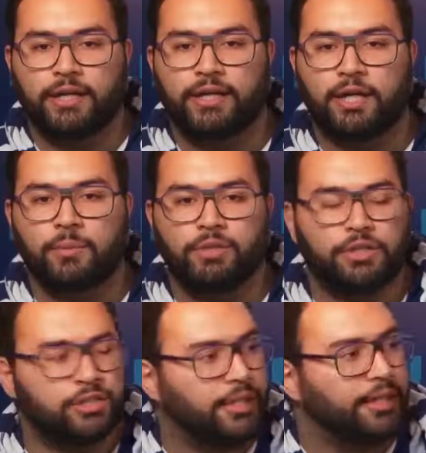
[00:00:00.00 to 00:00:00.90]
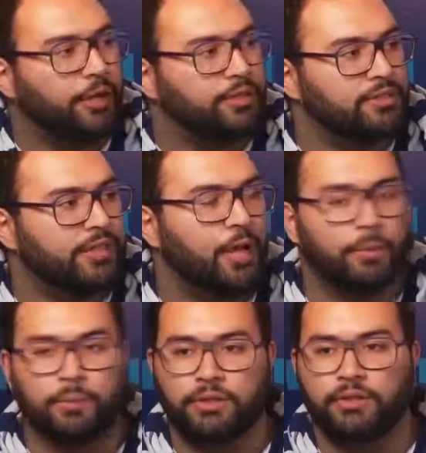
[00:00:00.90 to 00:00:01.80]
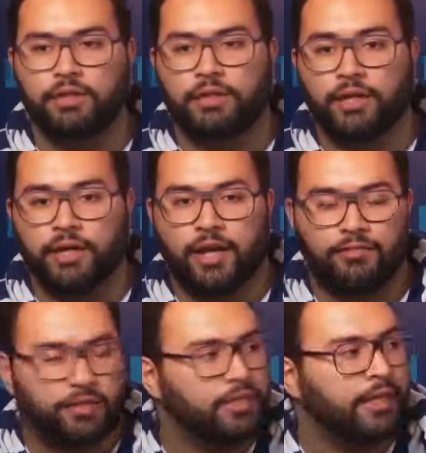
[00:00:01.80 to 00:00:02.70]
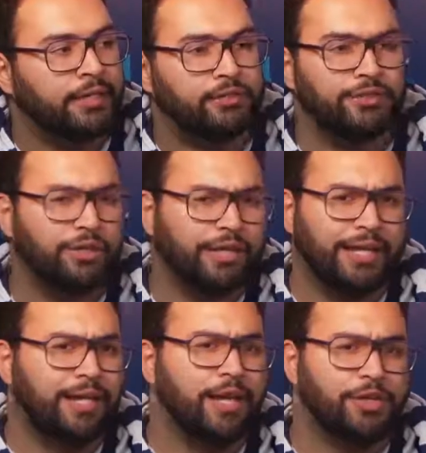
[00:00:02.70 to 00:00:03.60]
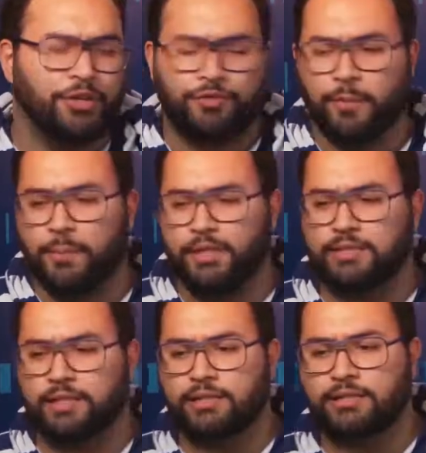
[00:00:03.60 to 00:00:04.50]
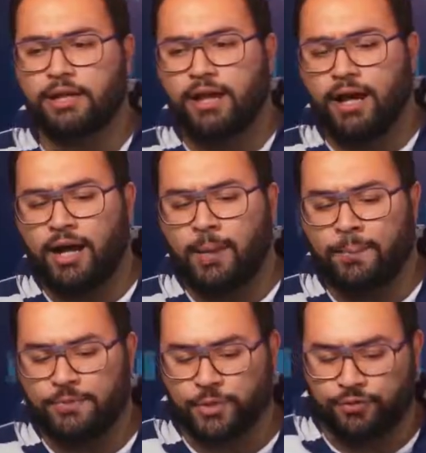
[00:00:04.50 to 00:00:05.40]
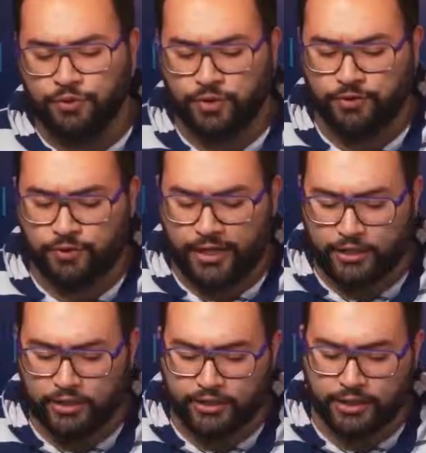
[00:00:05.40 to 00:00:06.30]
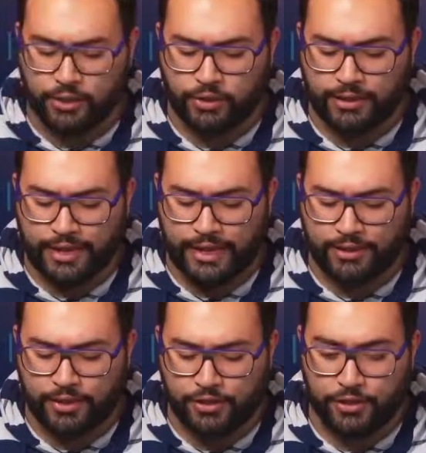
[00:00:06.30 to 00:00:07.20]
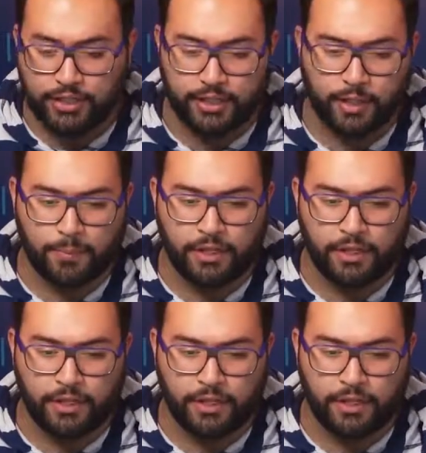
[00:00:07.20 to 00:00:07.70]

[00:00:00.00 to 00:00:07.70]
GitHub. You can check it out. You can see how we built everything. You can look at the different pieces. So if you actually take a look at the GitHub